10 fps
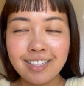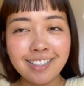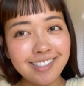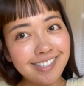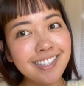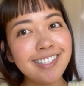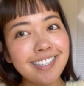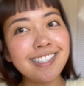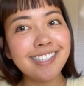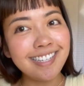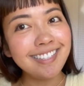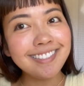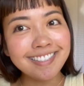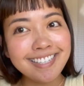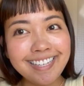Consistency
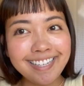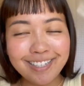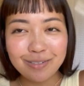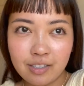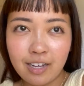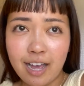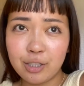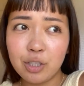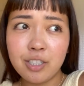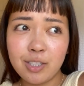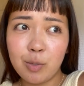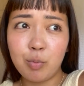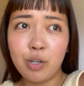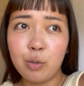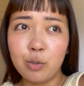is key. I actually did some
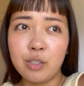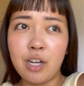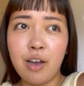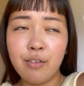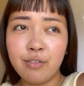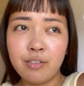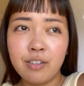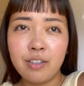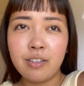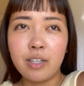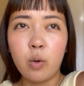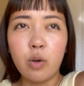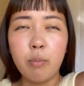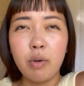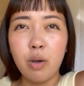pretty cool stuff like go
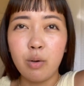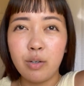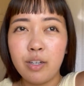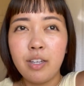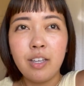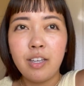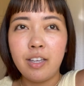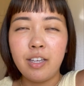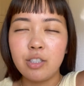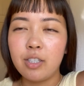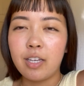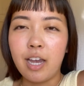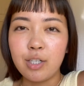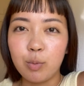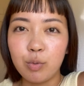on a boat and just like
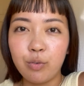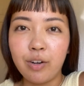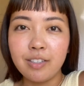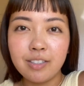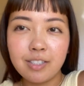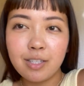catch up with friends.